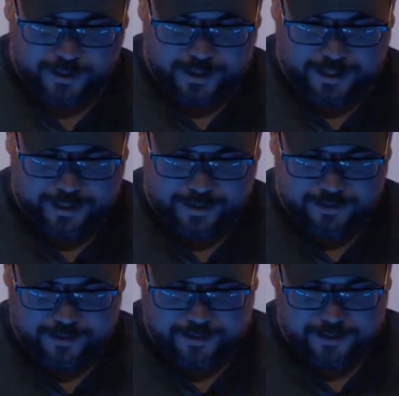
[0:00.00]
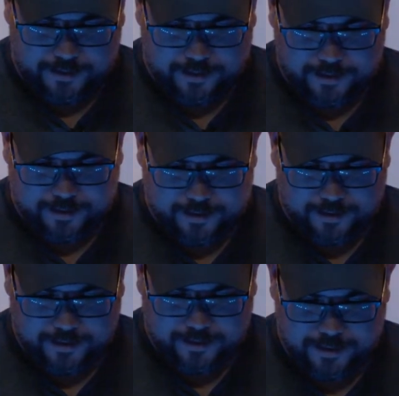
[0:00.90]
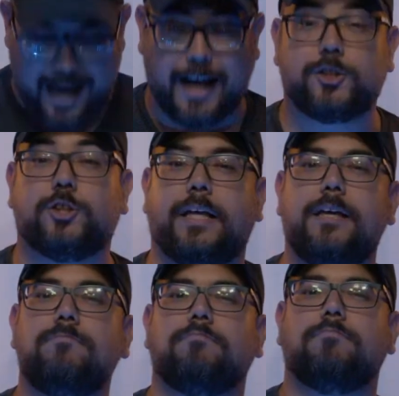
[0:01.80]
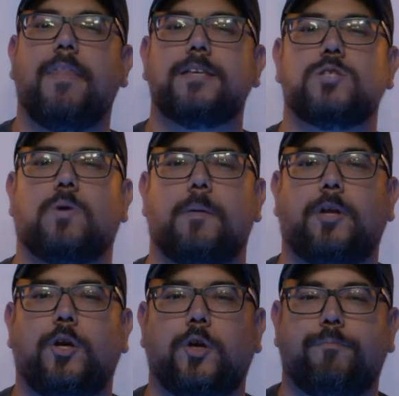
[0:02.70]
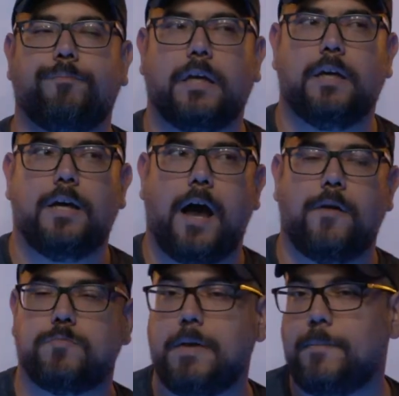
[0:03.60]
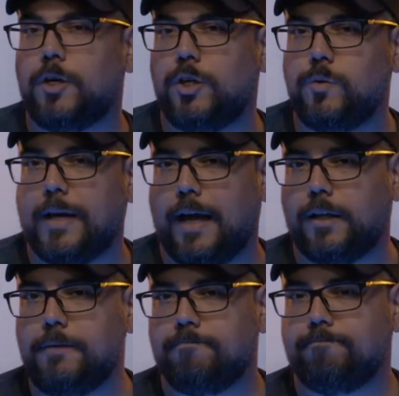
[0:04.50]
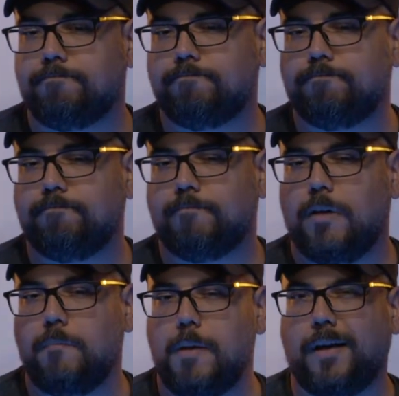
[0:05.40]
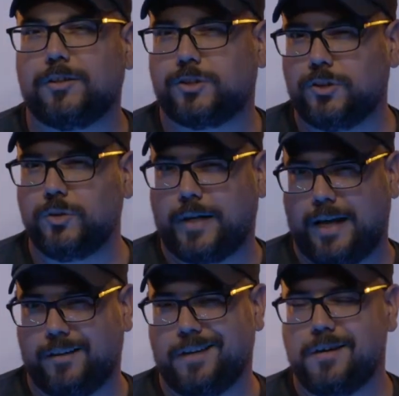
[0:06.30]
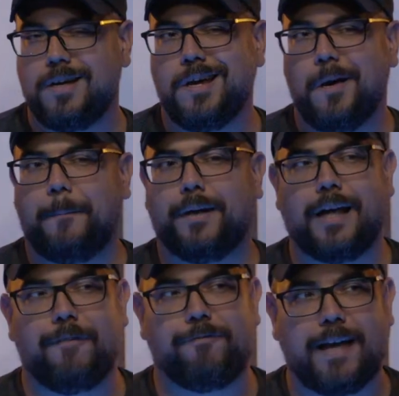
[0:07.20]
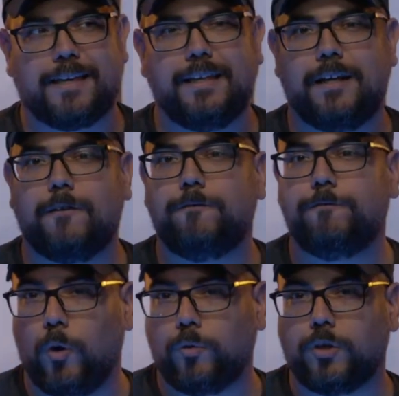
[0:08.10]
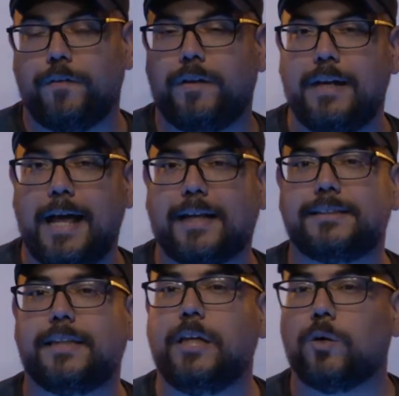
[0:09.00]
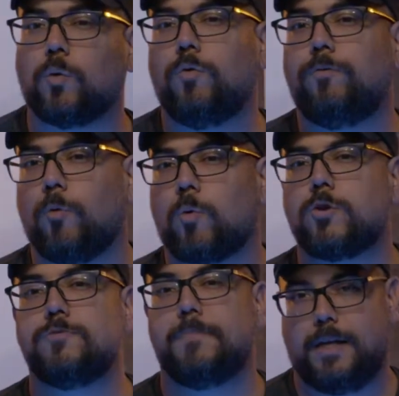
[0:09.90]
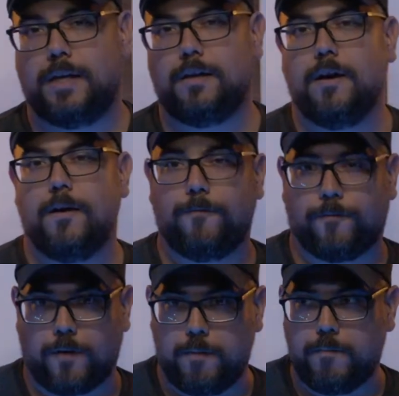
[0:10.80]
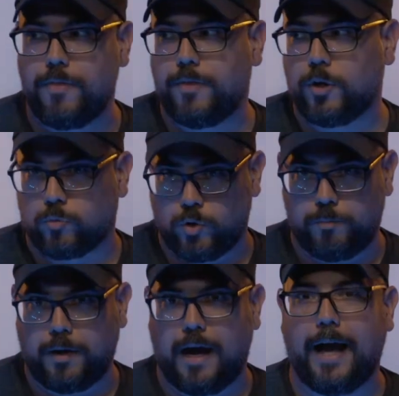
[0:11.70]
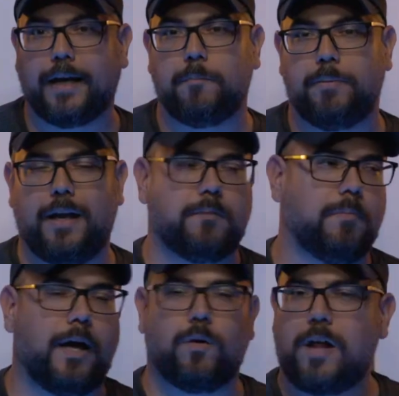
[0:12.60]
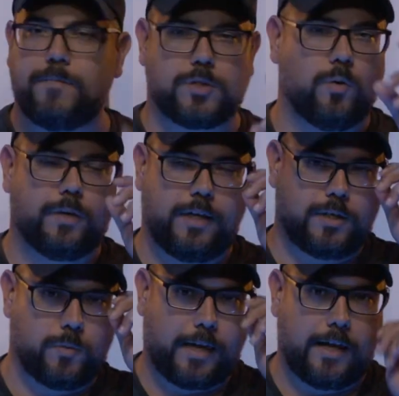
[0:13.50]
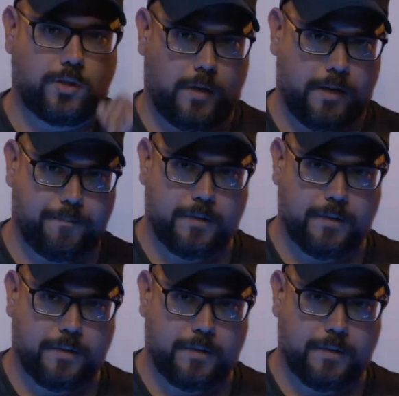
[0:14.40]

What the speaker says: And actually, this is what I'm going to do. I was maybe going to do Callie. Maybe I'll still do Callie. But if I can get a vote on the next Hero Forge mini from the group, I can paint. I don't have Muskoka yet, so I can't do him.